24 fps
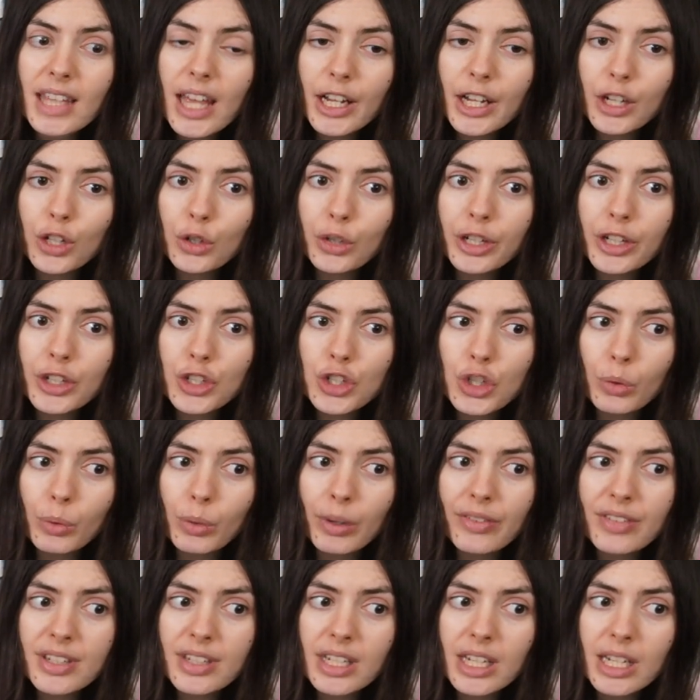creature
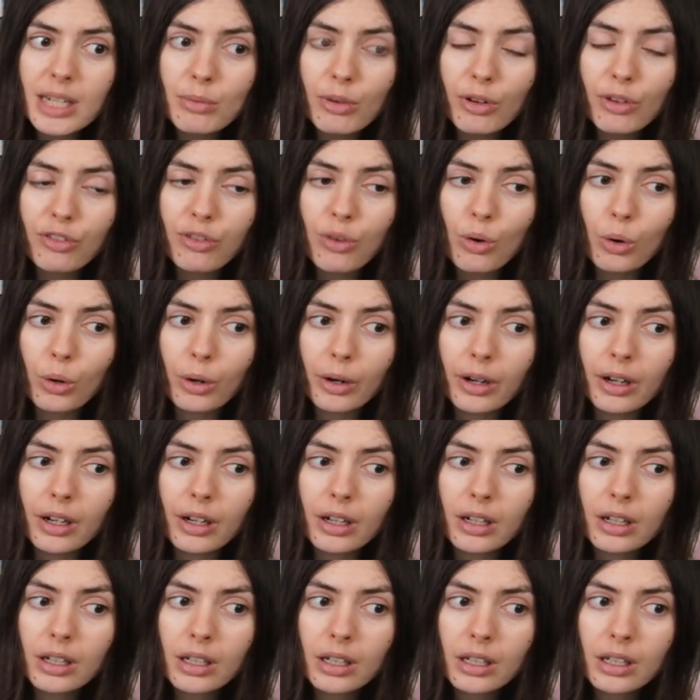we've seen before.